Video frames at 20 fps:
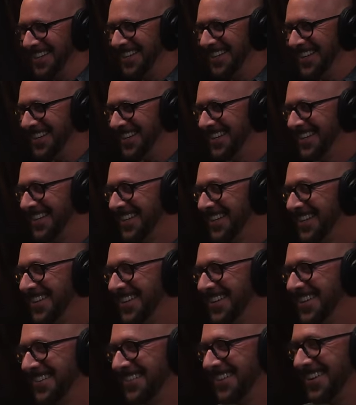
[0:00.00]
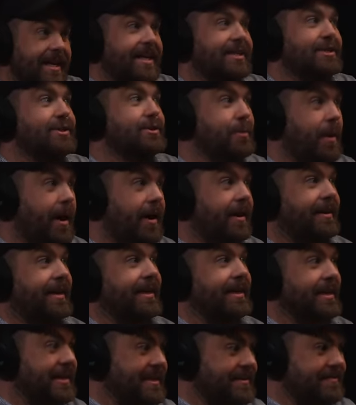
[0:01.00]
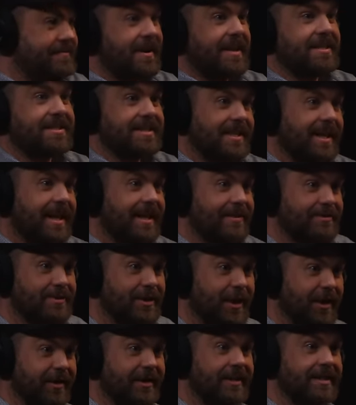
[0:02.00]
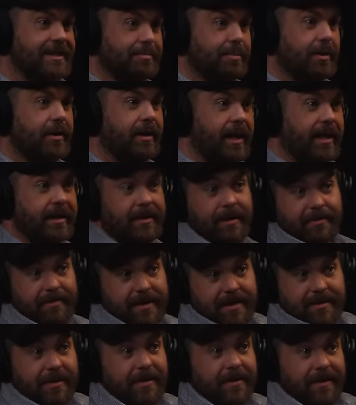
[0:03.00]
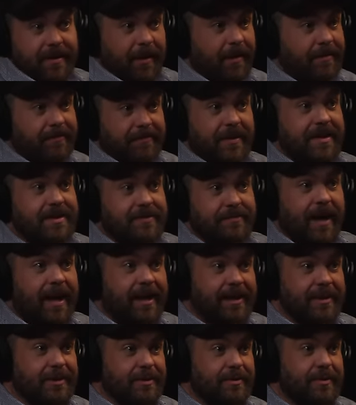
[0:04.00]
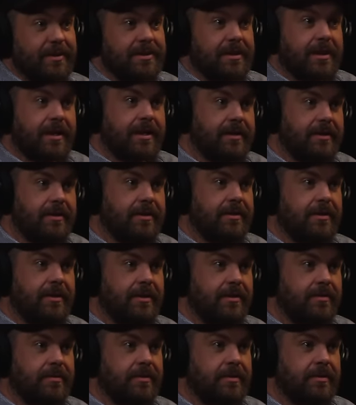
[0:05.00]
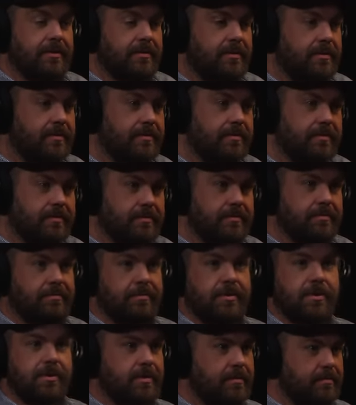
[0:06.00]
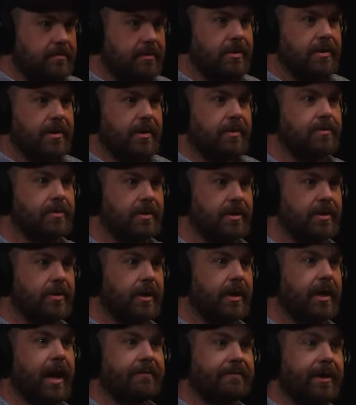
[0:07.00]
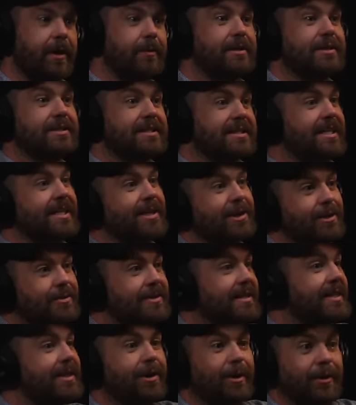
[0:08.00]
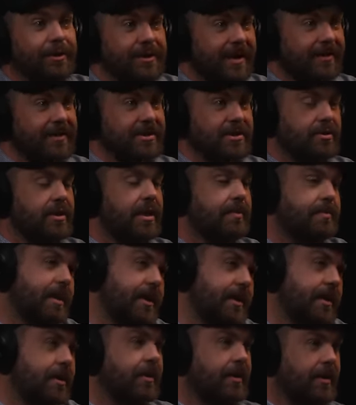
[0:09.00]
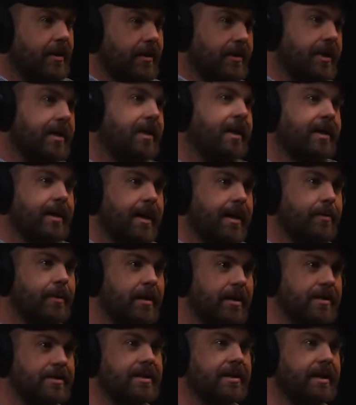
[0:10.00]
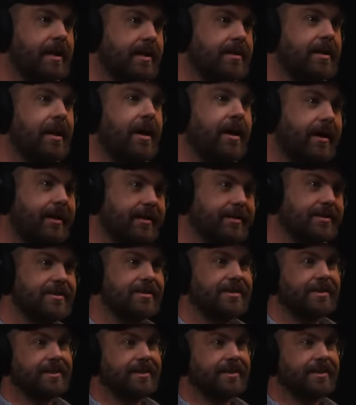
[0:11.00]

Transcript: Times journalist, okay, right. yes, you are like an investigative journalist, but right. like I mean, on face value, it's like you know you're you, you know, you, if I were to see you, didn't know you down the street, I'd be like, okay, that guy works in like the arts.